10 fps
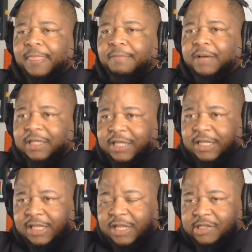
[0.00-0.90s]
But
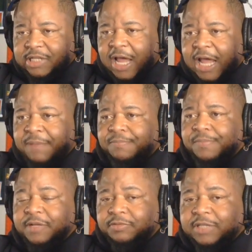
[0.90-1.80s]
this game
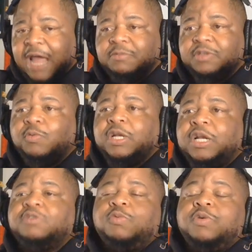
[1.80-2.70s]
was one of
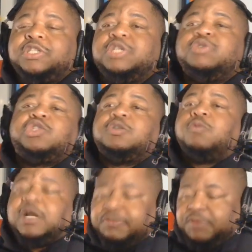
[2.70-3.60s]
those ones you should
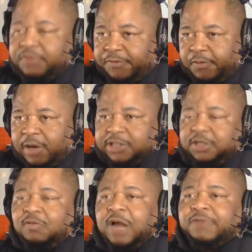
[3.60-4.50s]
watch. If you've never watched
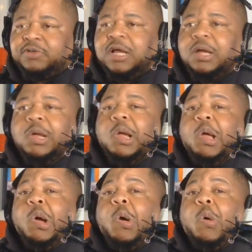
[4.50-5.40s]
Unrivaled,
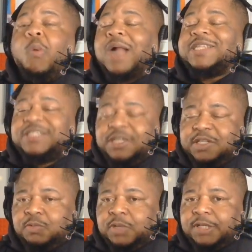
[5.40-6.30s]
watch
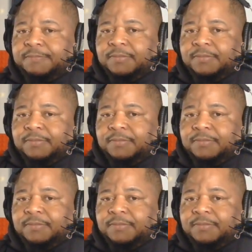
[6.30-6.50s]
this one.